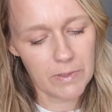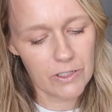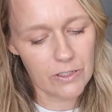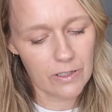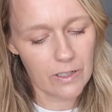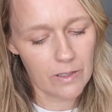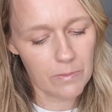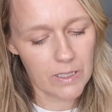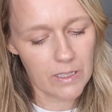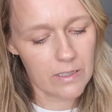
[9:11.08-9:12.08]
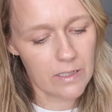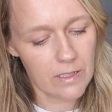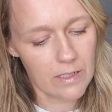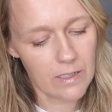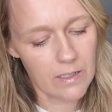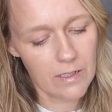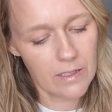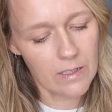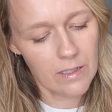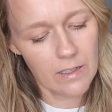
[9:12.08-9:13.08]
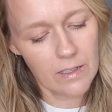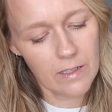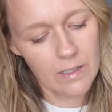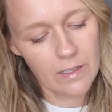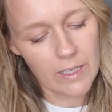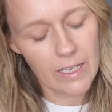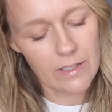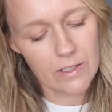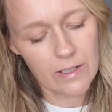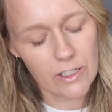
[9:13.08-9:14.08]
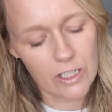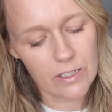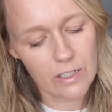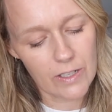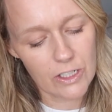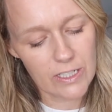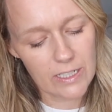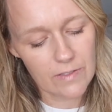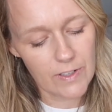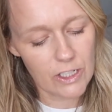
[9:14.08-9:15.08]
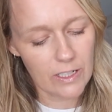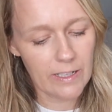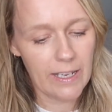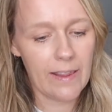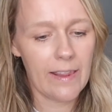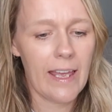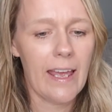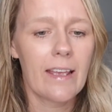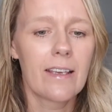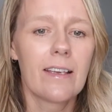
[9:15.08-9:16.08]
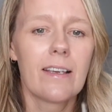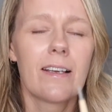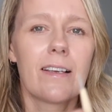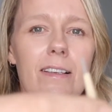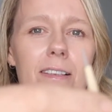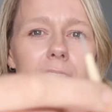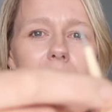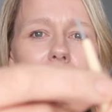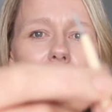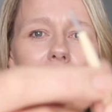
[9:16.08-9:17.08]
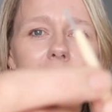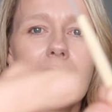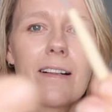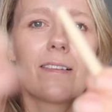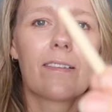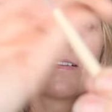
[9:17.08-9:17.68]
Should open it. Yeah, so they're just individual in there. So little